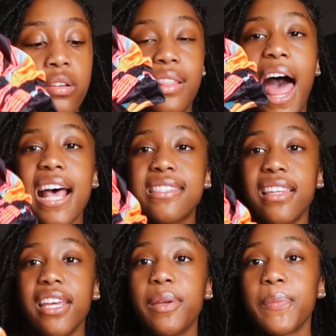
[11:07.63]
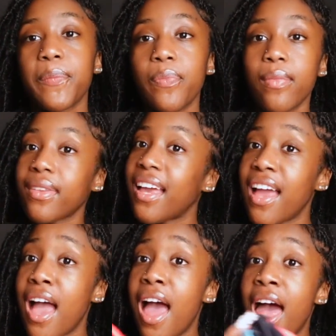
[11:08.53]
Lastly,
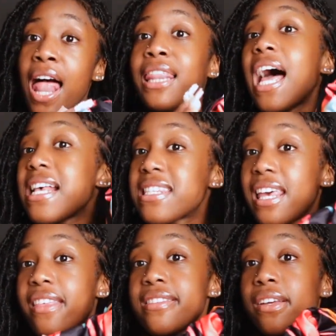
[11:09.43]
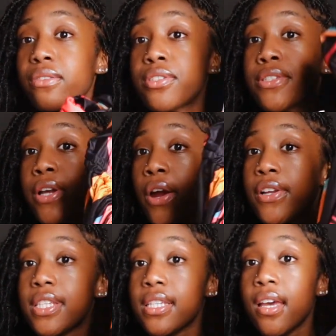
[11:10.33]
this little
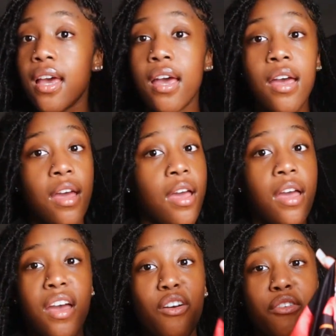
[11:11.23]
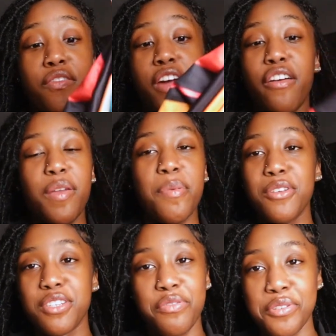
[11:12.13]
skirt. Very
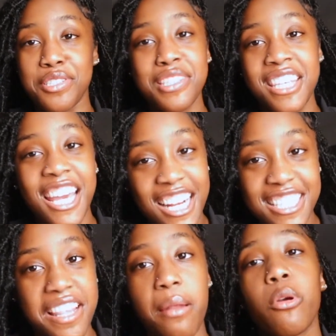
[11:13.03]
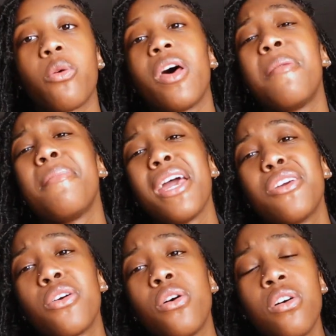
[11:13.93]
beautiful skirt that I'm gonna wear in
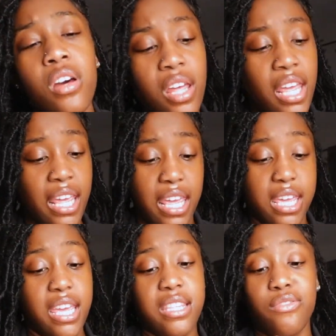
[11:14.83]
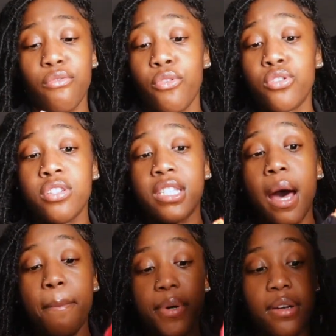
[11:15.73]
Mexico. It's ruches
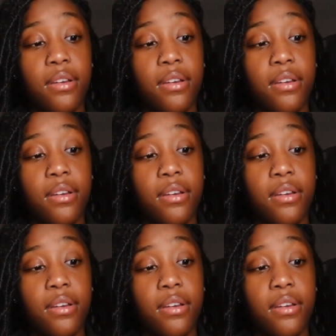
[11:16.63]
up.